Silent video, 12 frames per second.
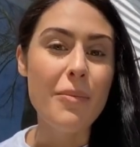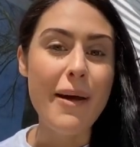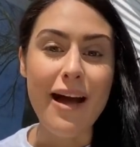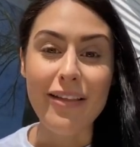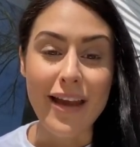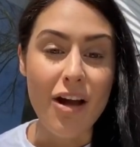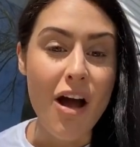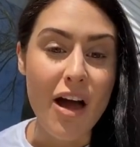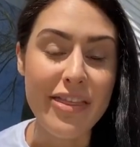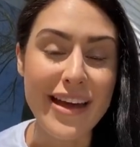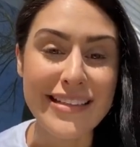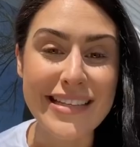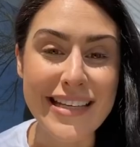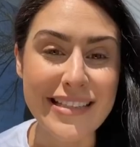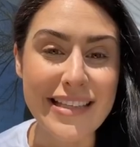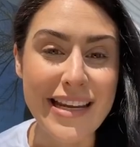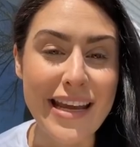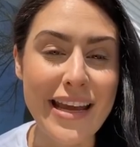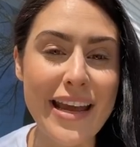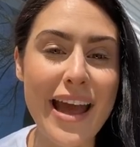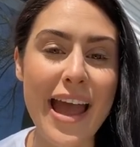about authenticity.